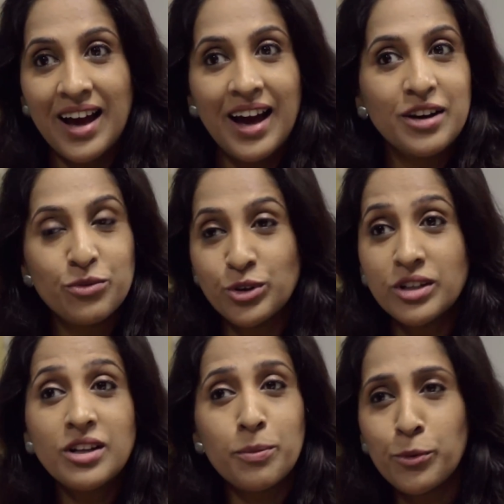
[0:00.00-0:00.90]
And what
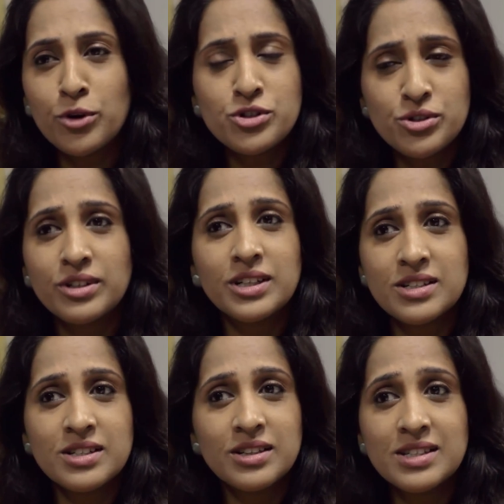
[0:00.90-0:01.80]
are the
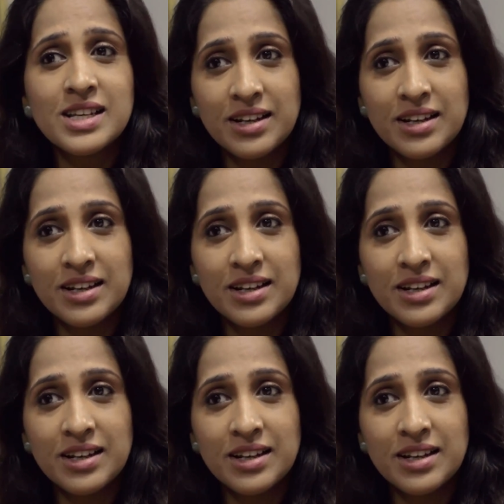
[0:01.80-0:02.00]
opportunities in this